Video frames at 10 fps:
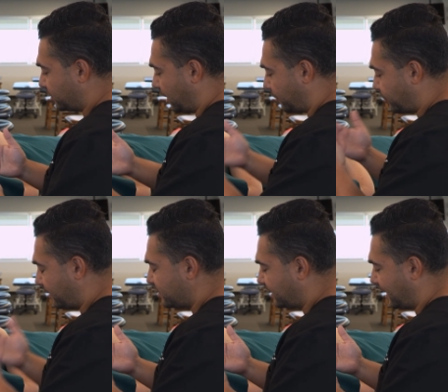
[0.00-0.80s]
our
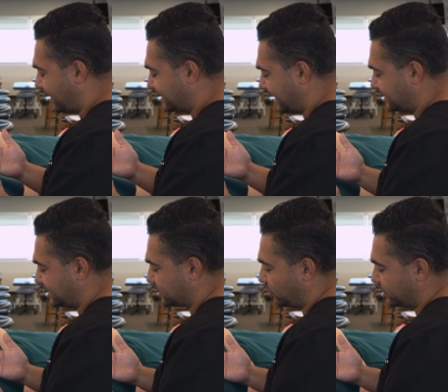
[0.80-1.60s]
primary contact
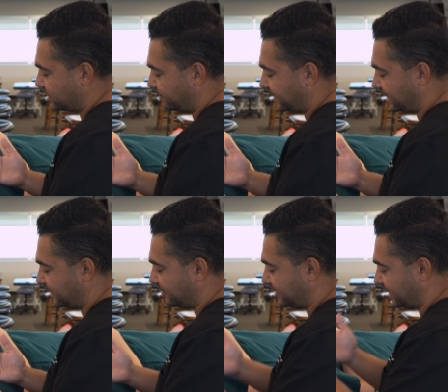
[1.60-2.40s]
is going to
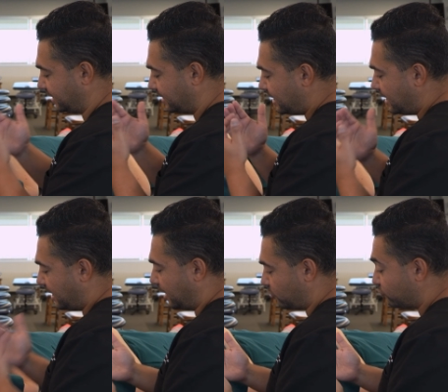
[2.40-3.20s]
be the
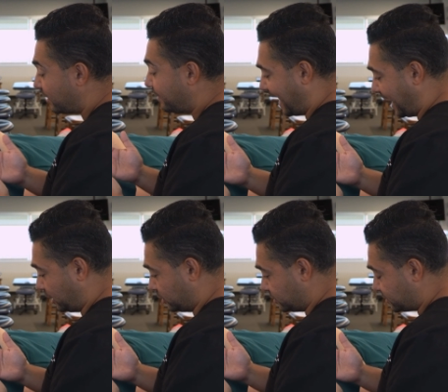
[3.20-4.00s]
rib
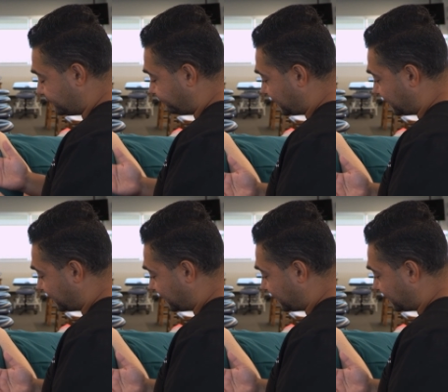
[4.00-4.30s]
angles.